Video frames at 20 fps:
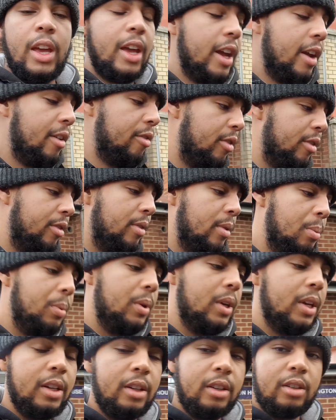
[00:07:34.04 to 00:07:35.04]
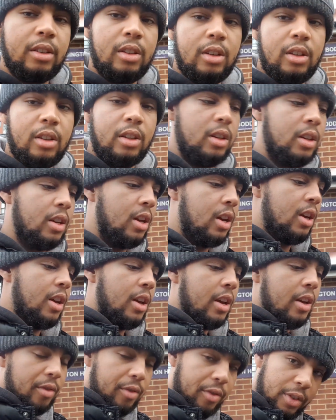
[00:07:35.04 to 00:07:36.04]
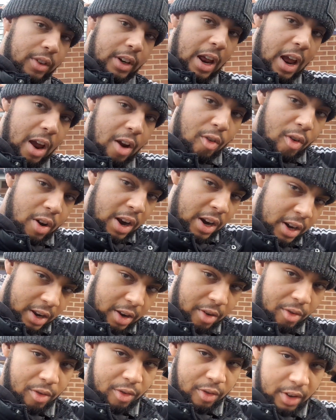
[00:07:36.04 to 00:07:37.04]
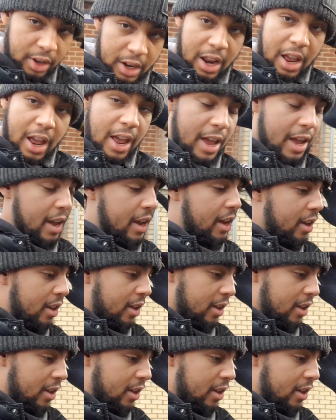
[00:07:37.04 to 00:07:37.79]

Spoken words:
Every flipping thing that I read, everything that I